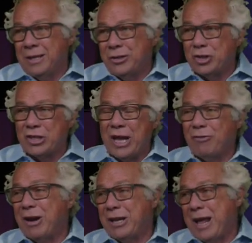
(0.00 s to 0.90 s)
You're staying
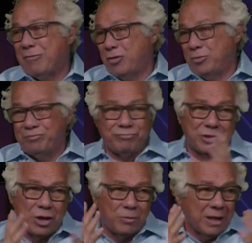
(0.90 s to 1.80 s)
right in that room.
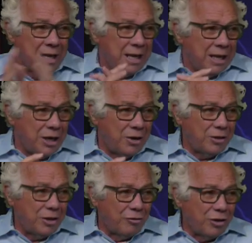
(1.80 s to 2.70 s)
So, you know,
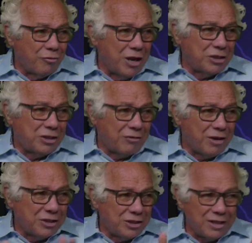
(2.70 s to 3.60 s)
the, the rest the
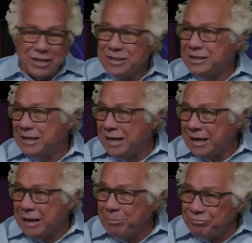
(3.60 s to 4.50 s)
rest of this,
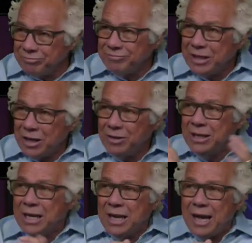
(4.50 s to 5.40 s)
um, you know,
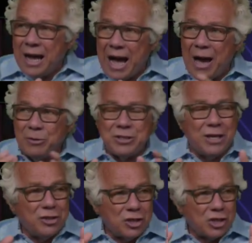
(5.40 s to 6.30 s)
I would
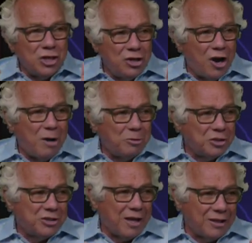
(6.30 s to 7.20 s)
say is just normal
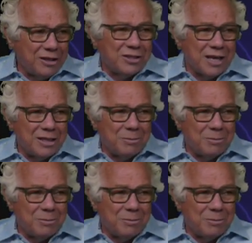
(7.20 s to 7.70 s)
selling inside the